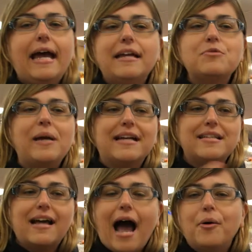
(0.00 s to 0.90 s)
end, we get
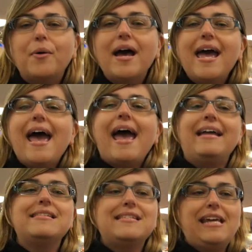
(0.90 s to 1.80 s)
to count
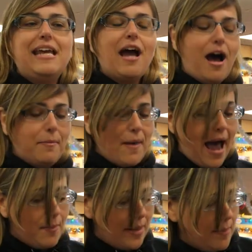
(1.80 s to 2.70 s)
and see
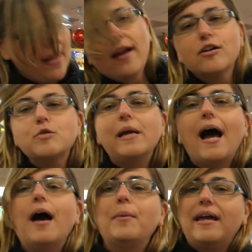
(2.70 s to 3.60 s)
how many pairs we
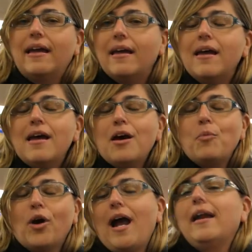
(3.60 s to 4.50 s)
got. We can
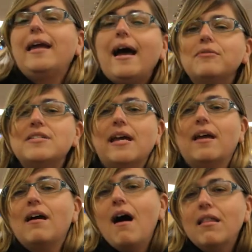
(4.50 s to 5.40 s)
work on
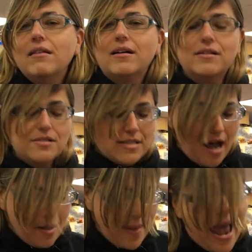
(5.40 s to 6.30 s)
counting colors,
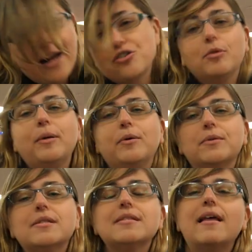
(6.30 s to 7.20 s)

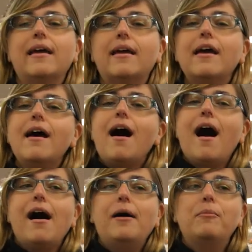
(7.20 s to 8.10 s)
attributes, like
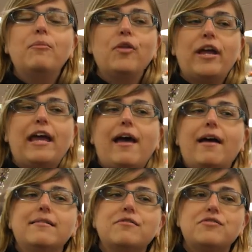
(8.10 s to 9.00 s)
looking
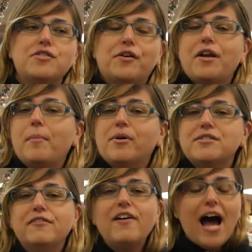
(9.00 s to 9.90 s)
at certain
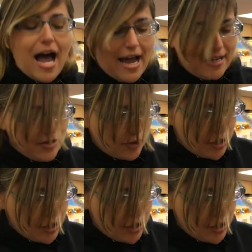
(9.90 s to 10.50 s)
numbers of eyes or